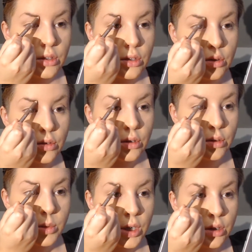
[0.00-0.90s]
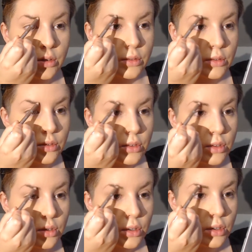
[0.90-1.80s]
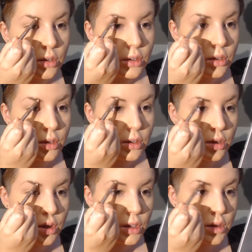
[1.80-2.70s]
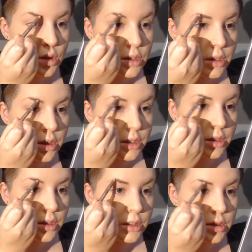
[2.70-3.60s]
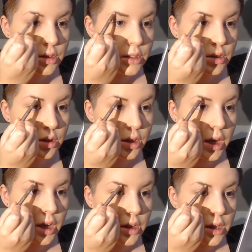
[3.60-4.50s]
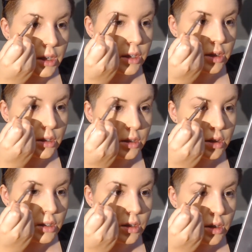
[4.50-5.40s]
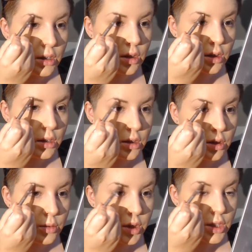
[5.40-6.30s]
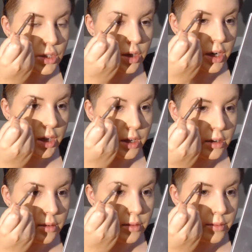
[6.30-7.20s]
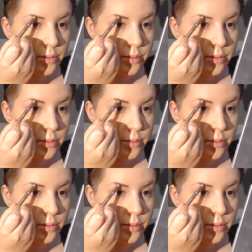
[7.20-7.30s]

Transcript: toward my nose and just lightly. You want to try and